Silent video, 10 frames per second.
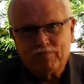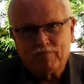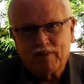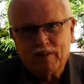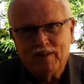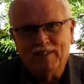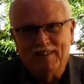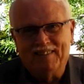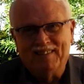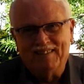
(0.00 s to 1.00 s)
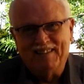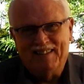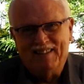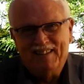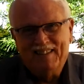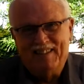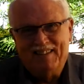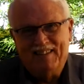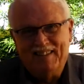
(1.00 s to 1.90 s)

[no speech]